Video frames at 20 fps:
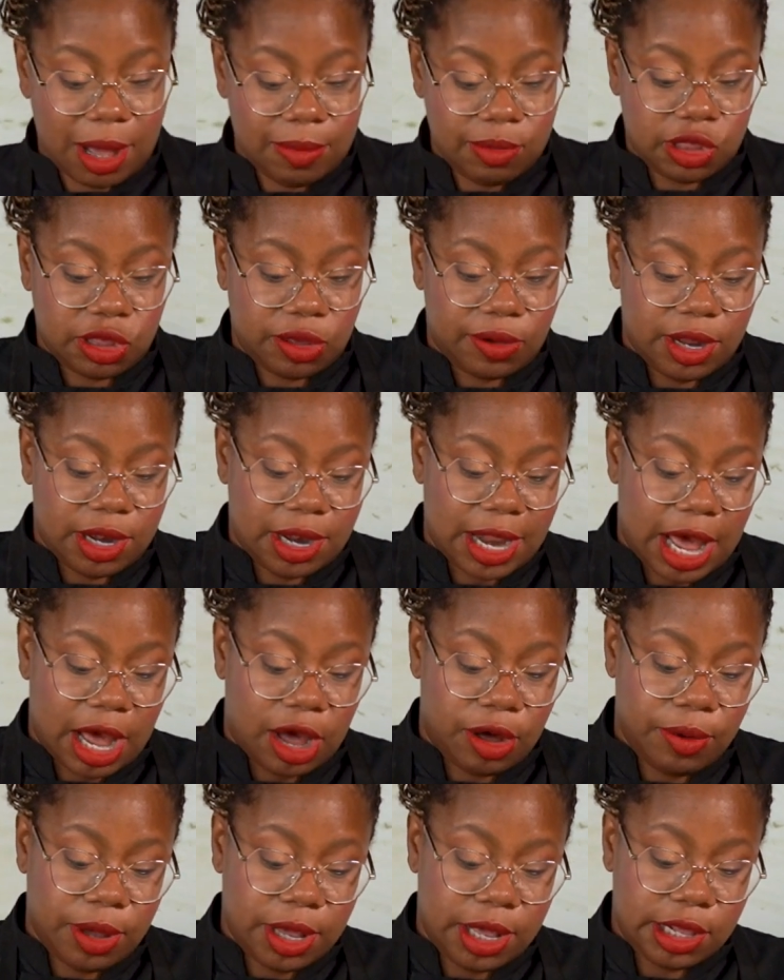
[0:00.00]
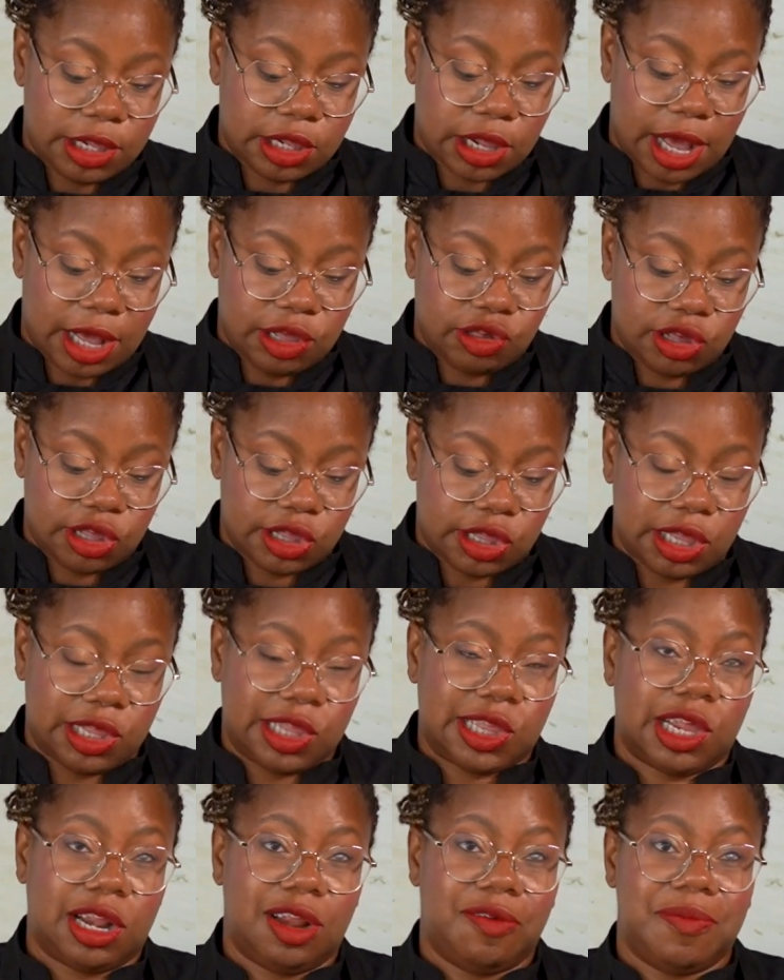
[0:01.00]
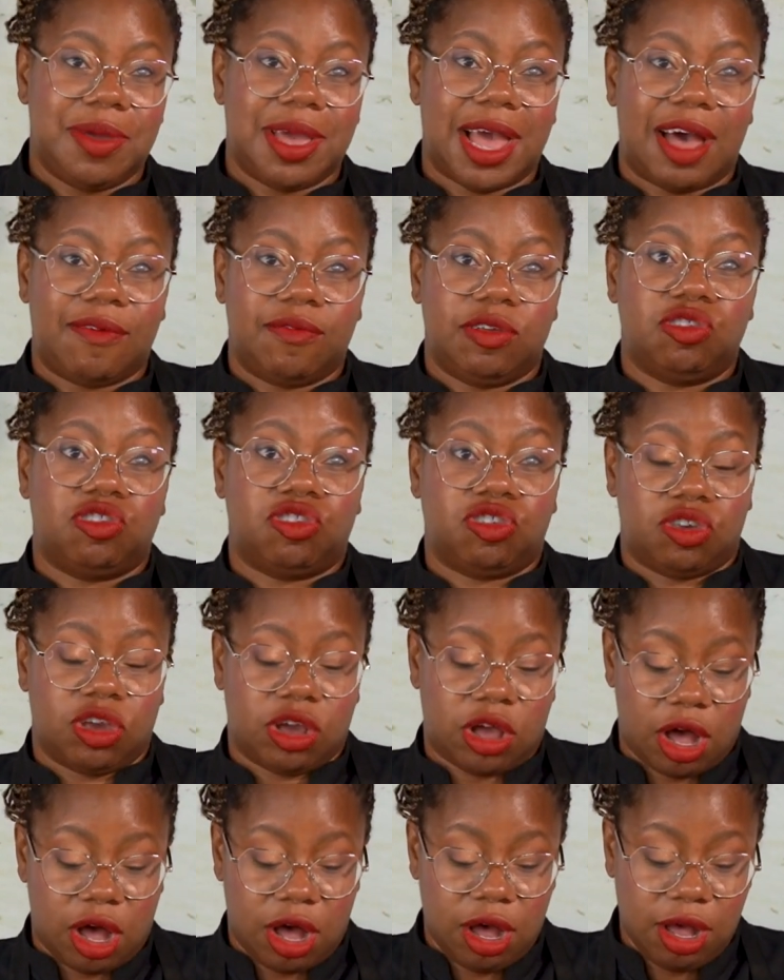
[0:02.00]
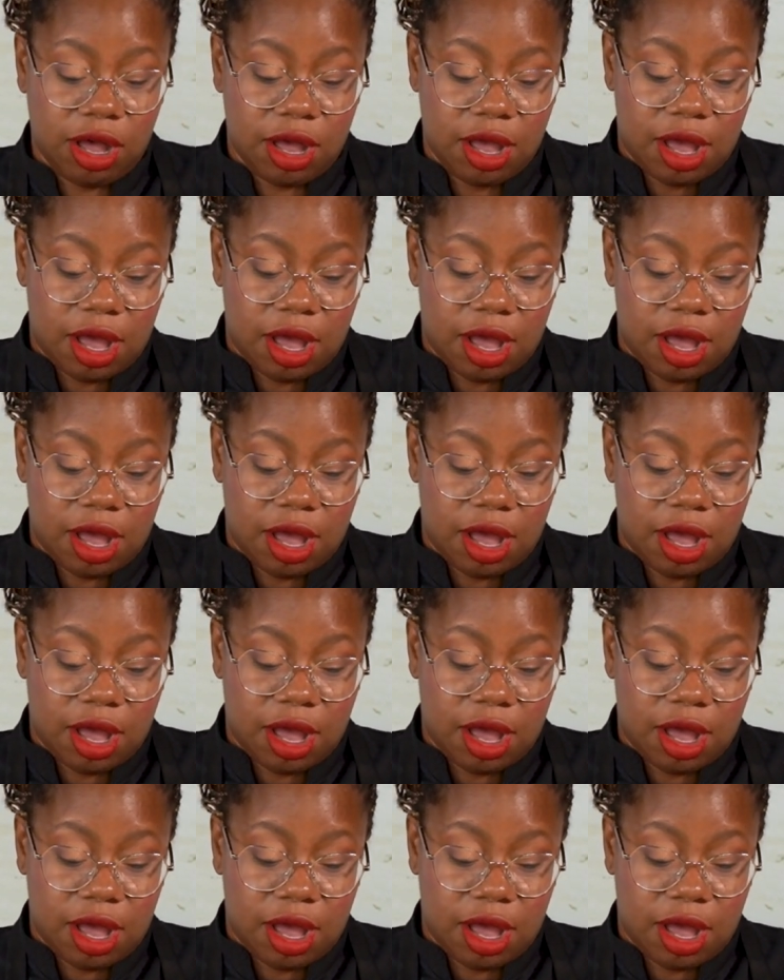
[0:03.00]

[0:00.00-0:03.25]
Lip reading: I'm doing now is I just, instead of me having sugar,